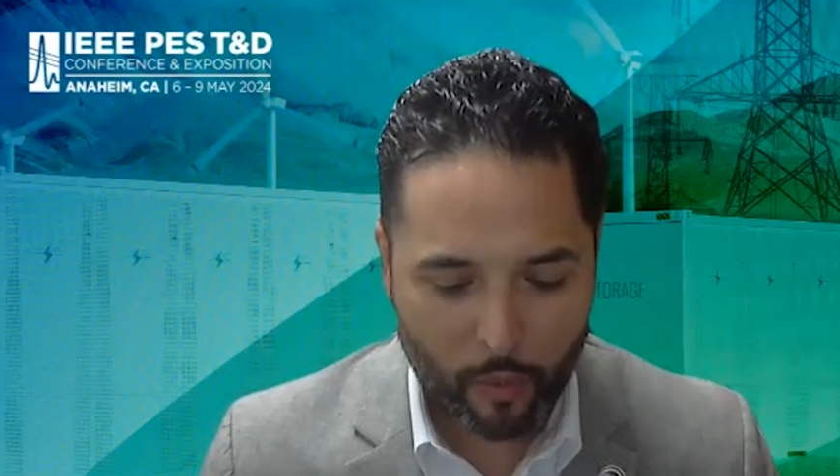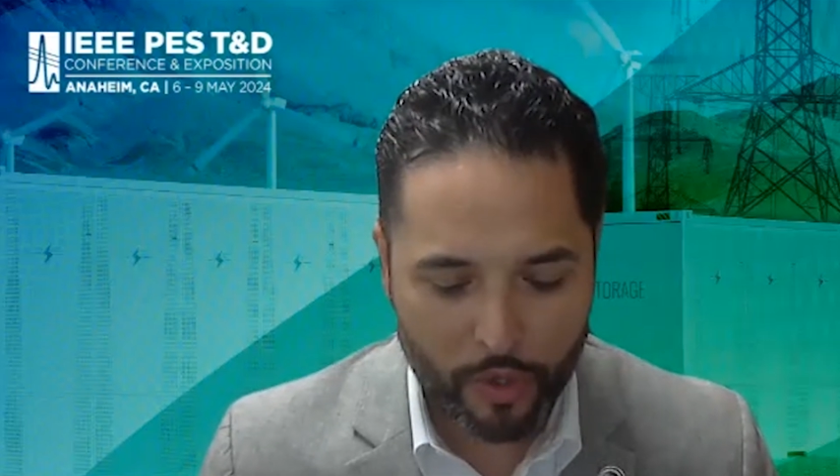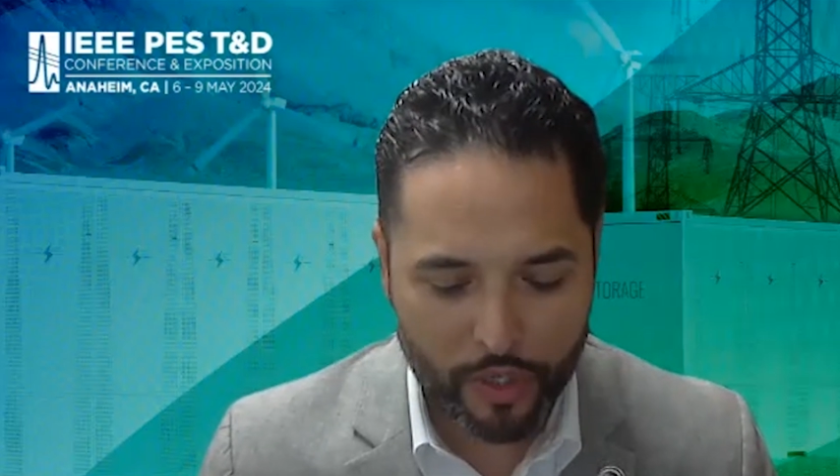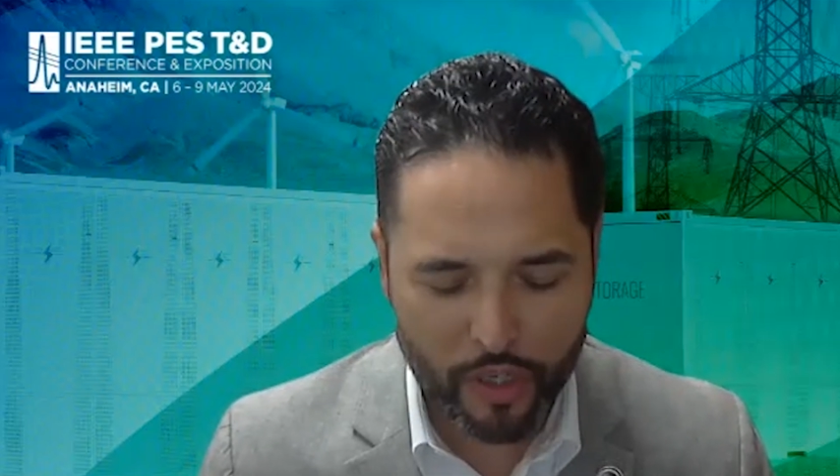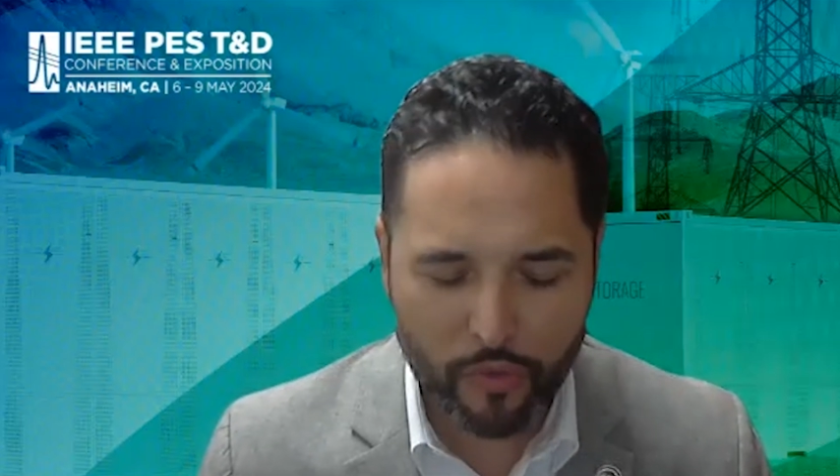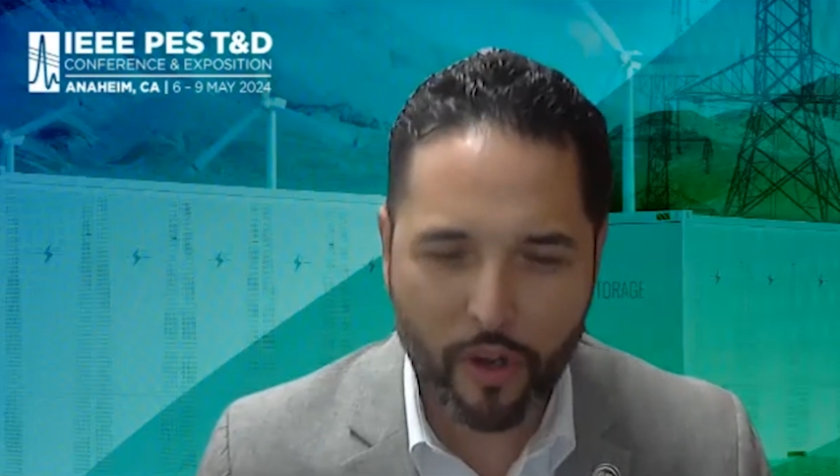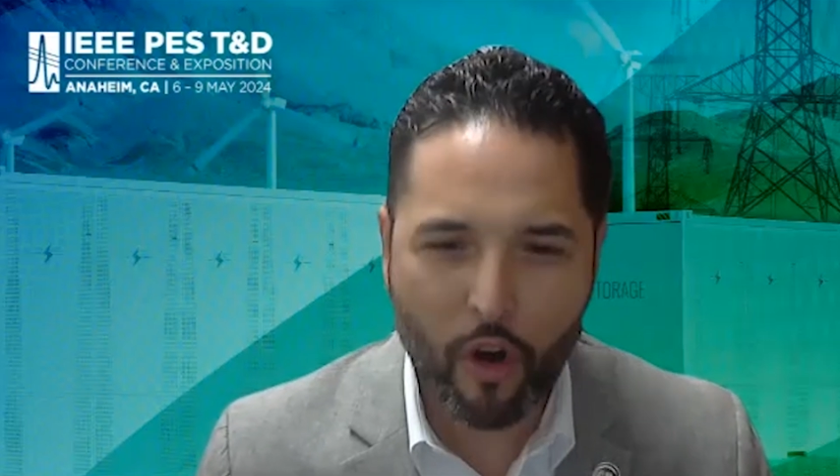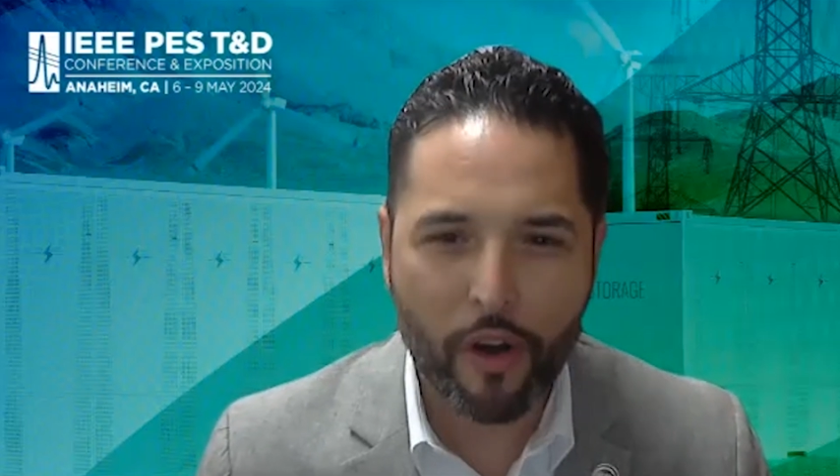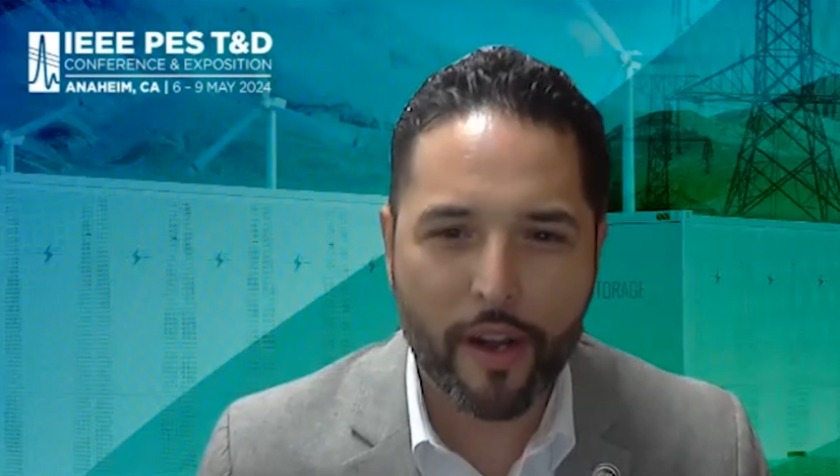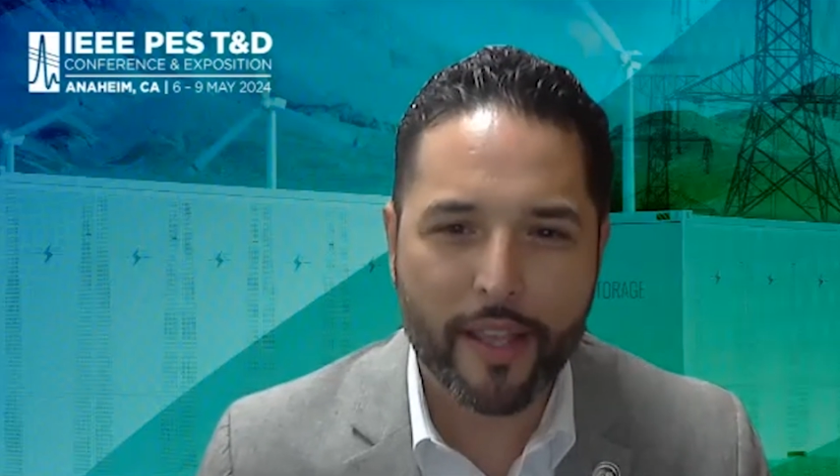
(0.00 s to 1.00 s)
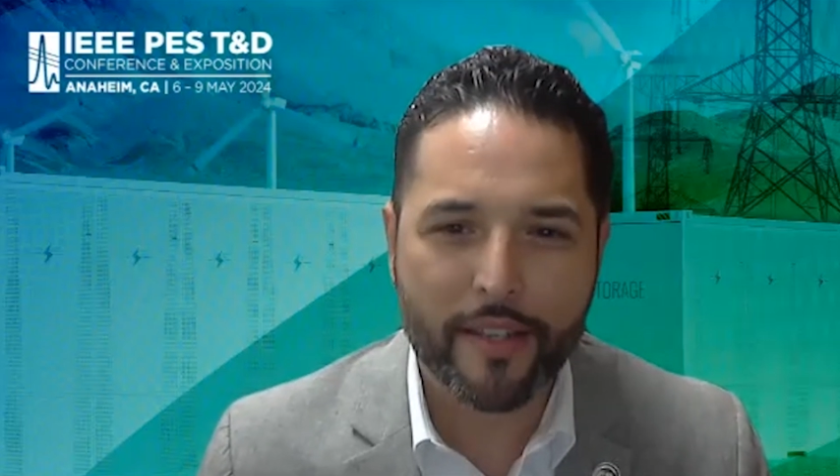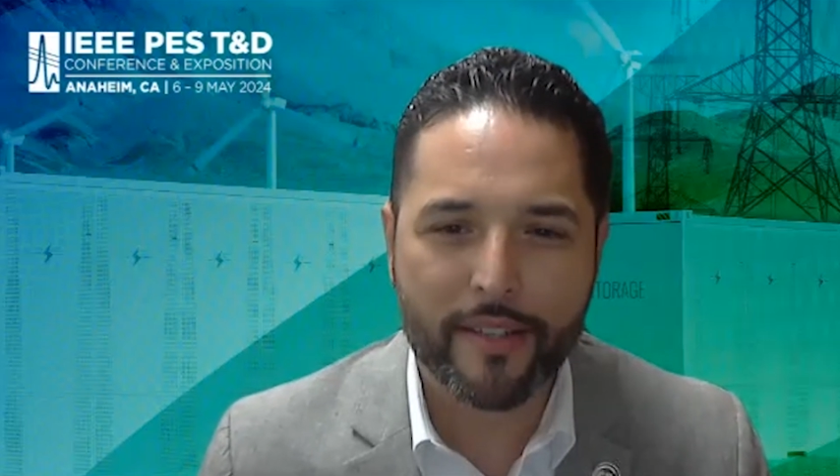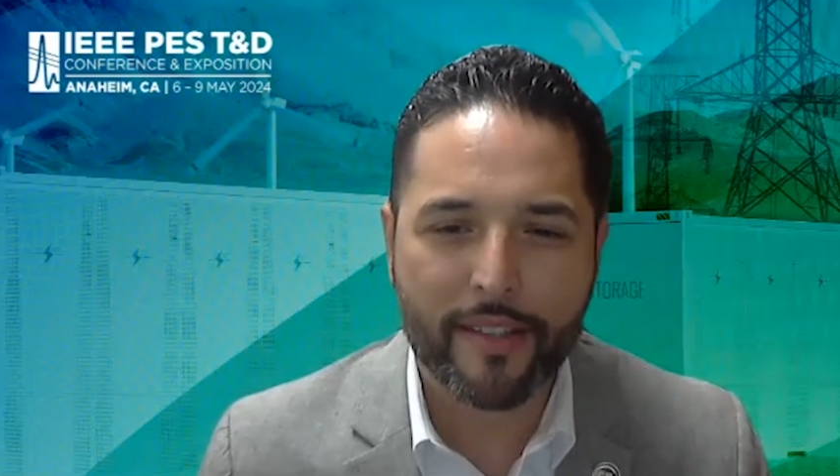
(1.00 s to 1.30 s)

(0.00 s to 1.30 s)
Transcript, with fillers: which is regarded as